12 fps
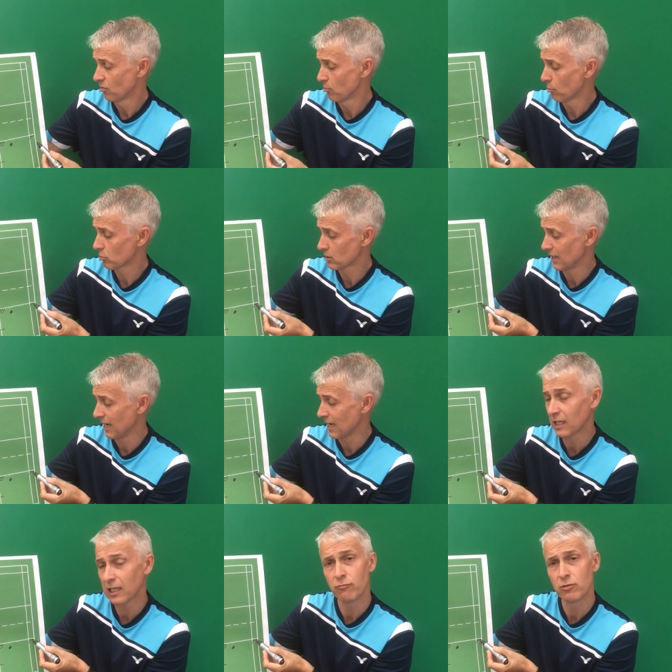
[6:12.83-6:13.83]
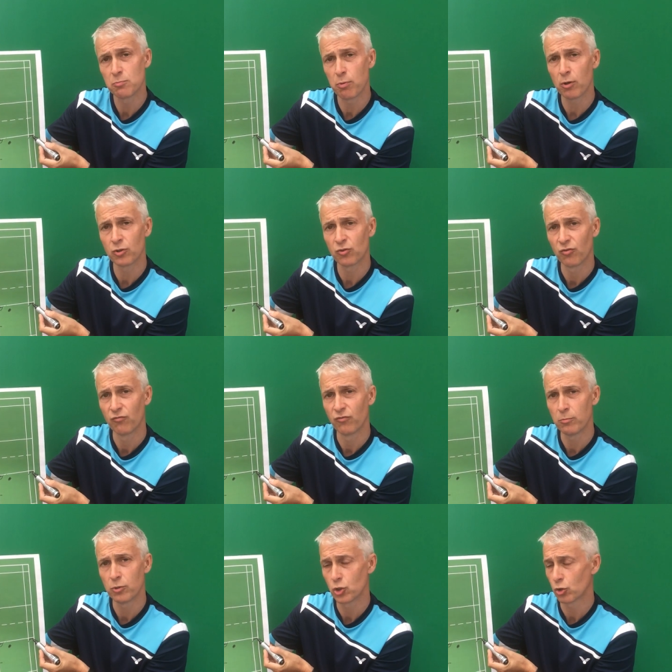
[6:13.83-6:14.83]
the most likely response
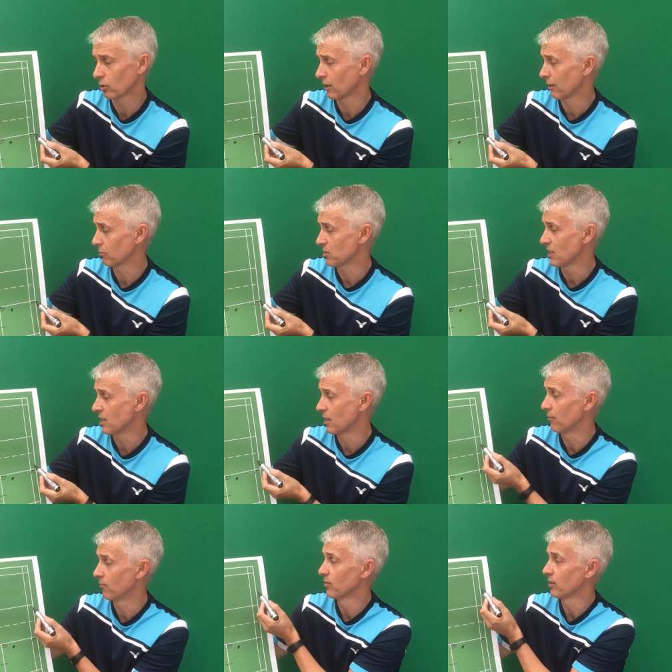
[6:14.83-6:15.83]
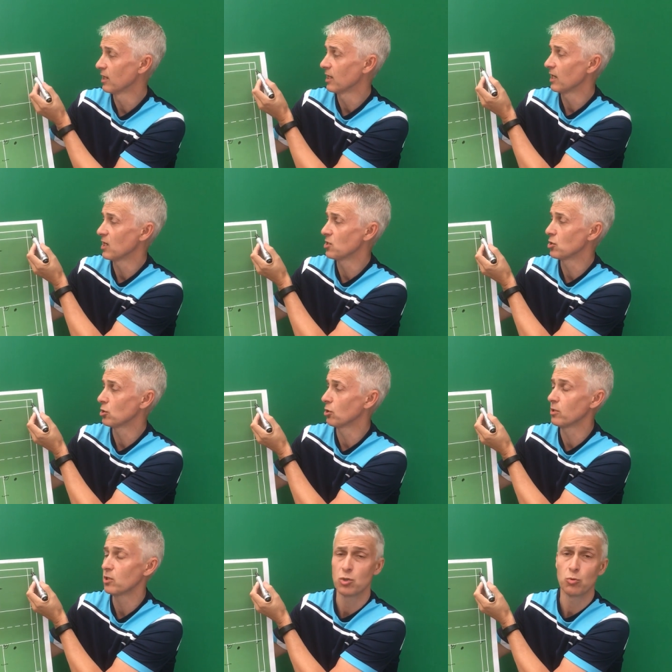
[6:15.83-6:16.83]
from a shuttle out here is to
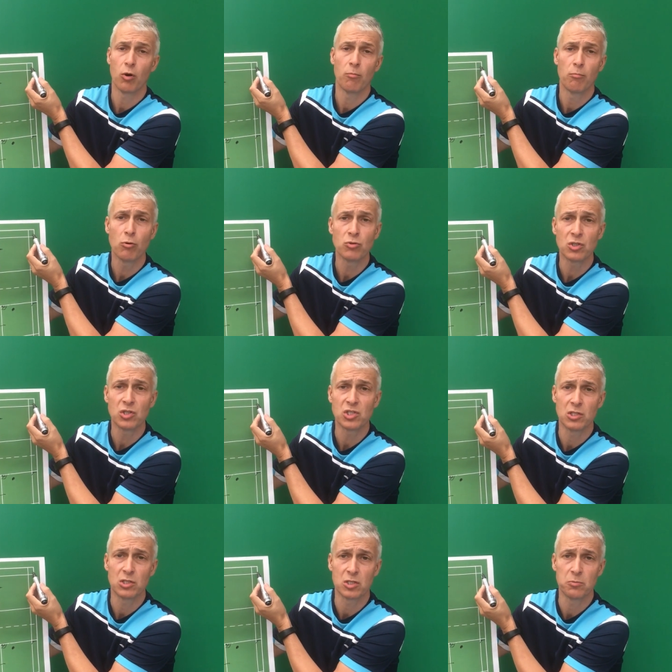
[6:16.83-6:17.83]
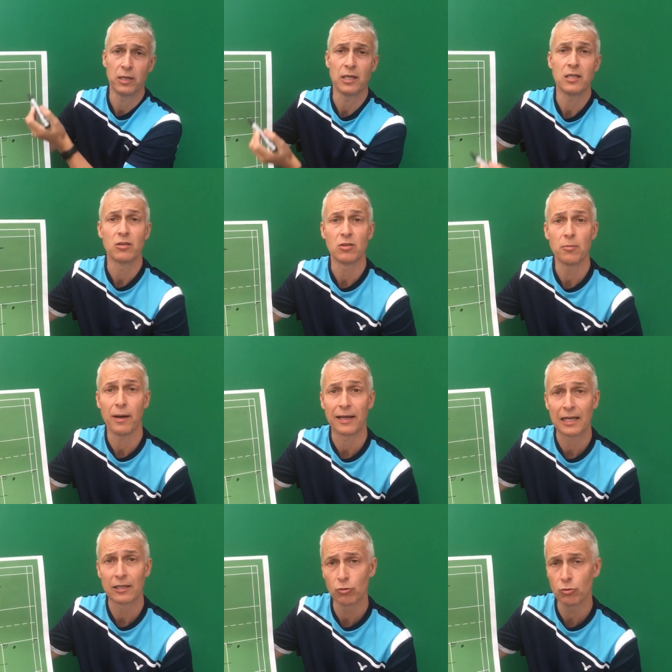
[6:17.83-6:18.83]
go into what most consider to be the
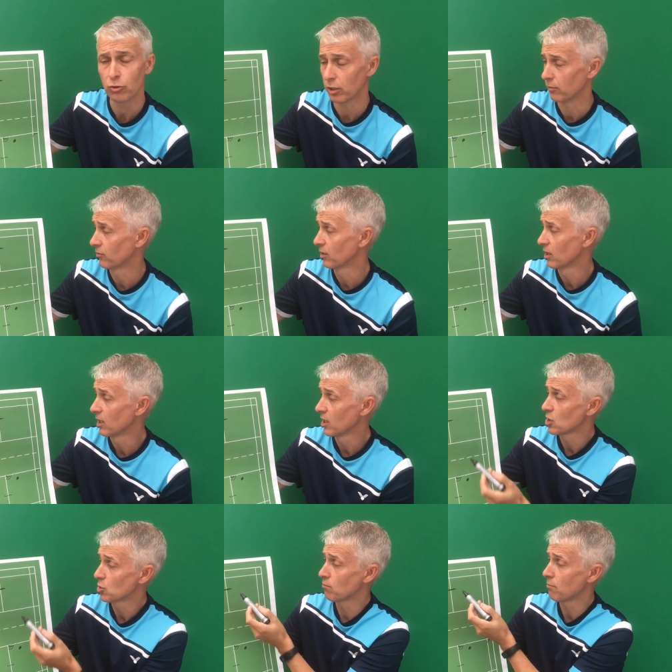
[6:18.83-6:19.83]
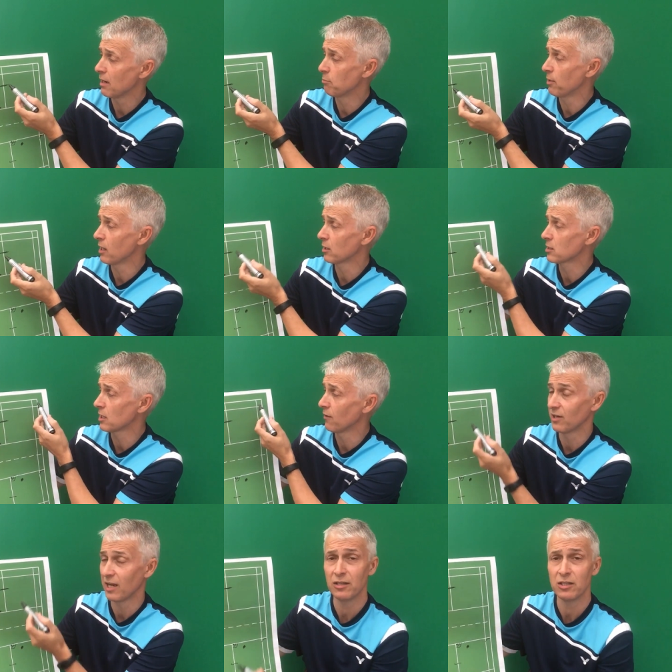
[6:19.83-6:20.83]
backhand corner. So if my partner's
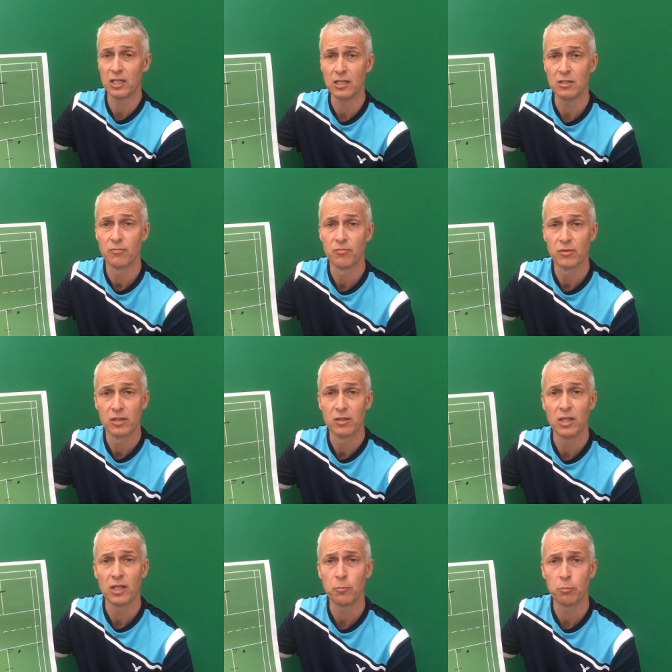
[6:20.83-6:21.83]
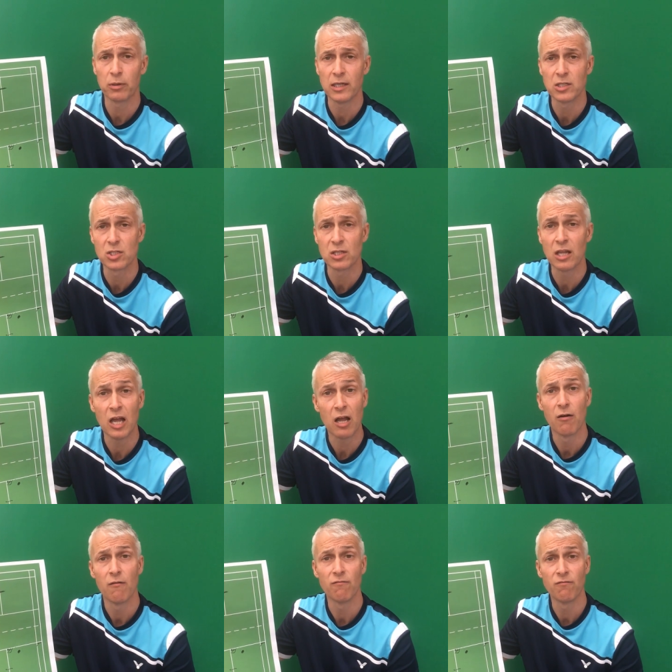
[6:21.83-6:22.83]
left-handed, then they're playing to
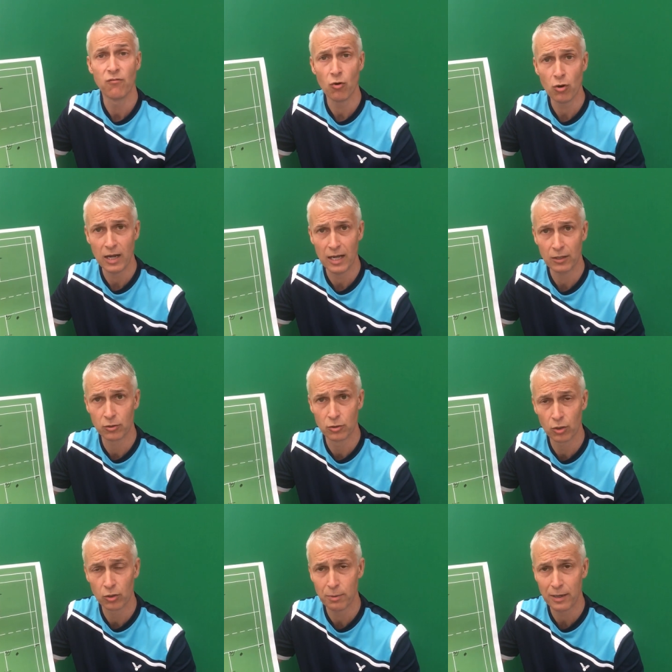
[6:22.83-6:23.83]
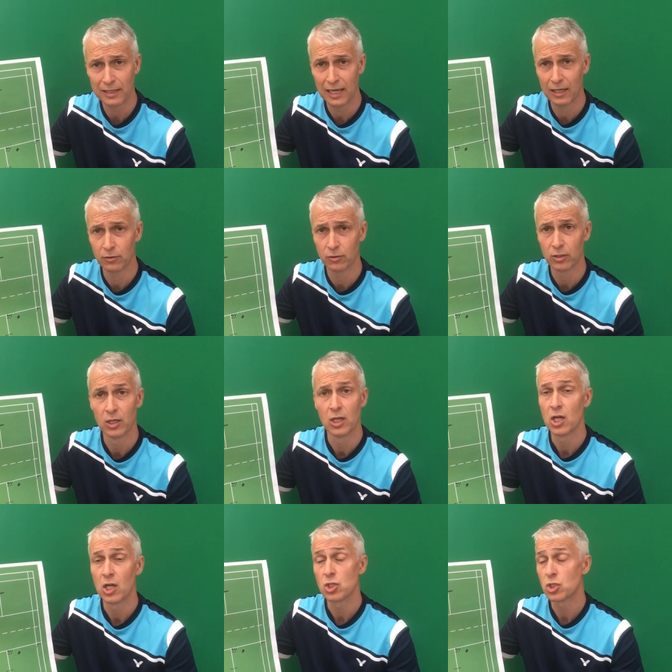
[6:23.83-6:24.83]
their forehand, not the backhand.
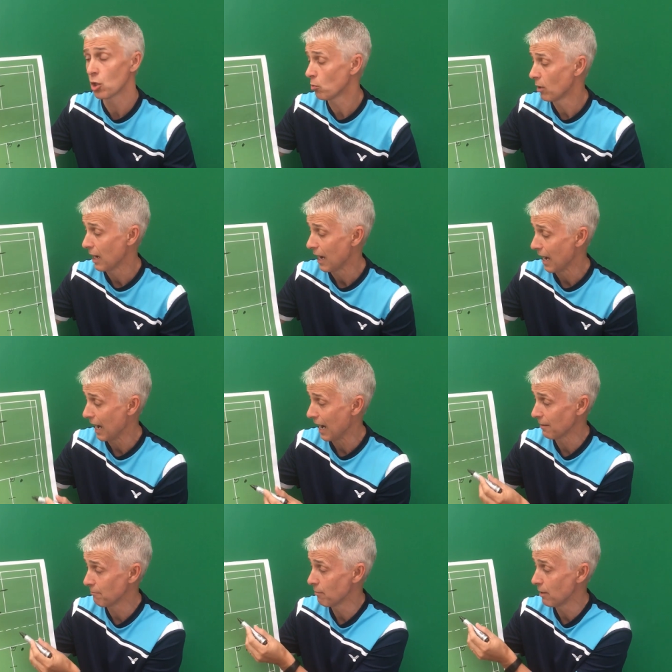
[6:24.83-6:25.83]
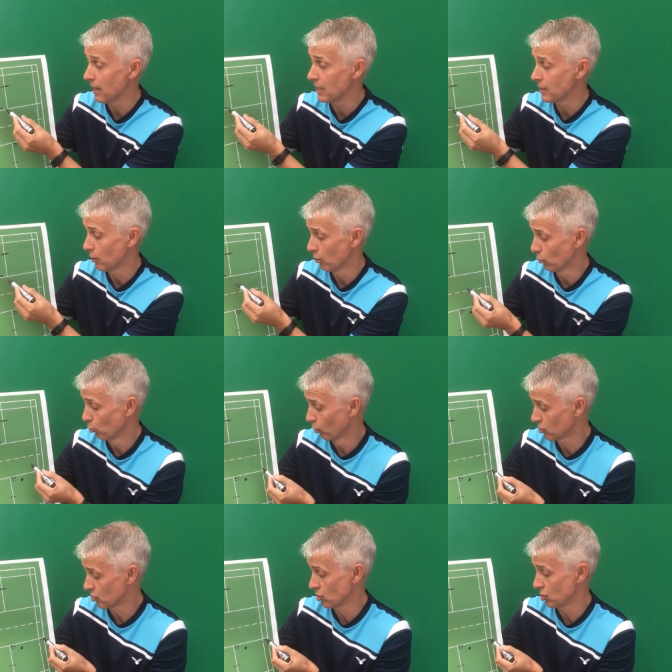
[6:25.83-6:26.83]
So I may
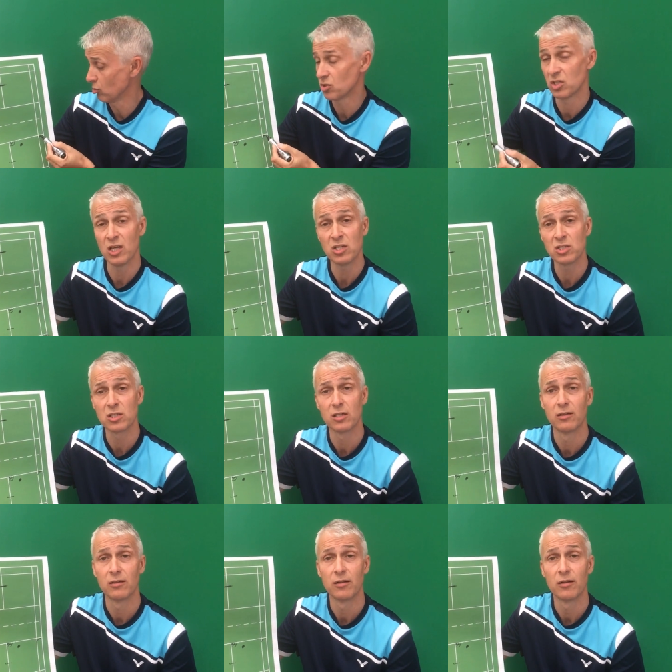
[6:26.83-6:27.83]
want to use this